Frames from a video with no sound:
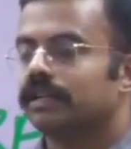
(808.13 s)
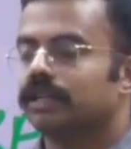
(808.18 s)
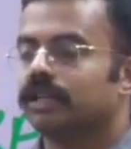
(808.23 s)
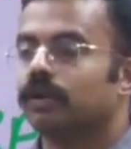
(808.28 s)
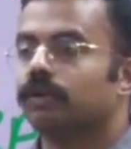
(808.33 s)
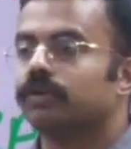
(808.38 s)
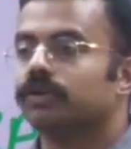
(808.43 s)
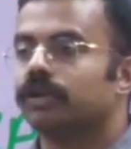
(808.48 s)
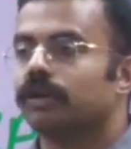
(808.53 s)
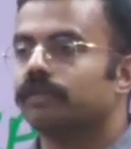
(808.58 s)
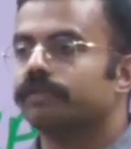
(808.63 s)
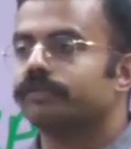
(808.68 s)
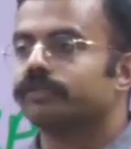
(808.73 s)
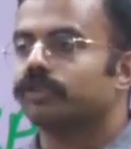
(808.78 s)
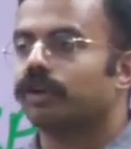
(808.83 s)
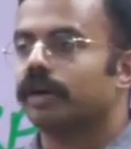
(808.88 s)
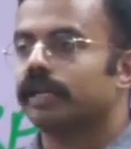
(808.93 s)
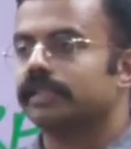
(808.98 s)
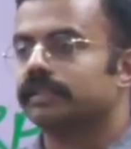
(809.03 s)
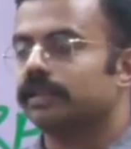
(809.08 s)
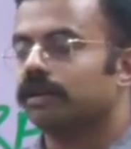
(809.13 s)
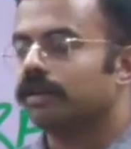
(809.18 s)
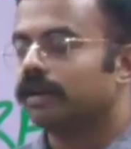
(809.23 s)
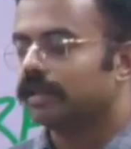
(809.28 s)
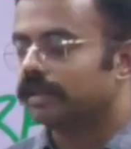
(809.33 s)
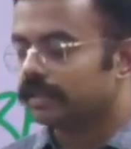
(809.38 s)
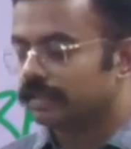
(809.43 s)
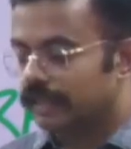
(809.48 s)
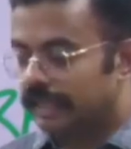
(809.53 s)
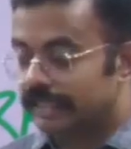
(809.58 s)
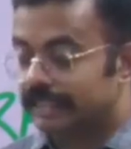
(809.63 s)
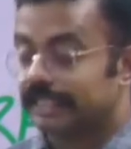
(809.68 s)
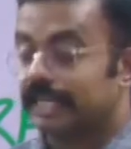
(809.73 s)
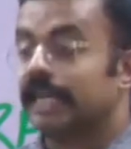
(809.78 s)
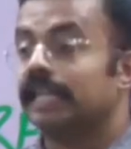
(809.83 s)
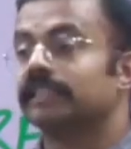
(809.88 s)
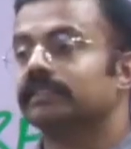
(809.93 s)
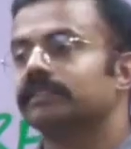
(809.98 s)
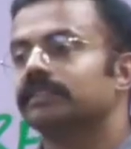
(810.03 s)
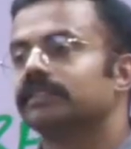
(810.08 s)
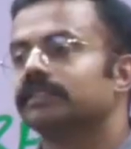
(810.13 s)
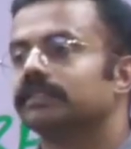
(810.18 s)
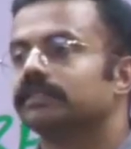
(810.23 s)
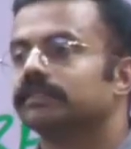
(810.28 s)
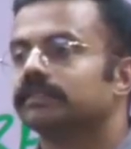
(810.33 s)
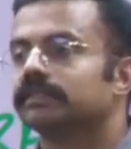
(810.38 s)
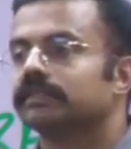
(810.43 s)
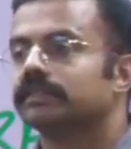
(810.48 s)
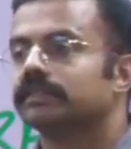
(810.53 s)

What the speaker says: doubt of choice or a chance.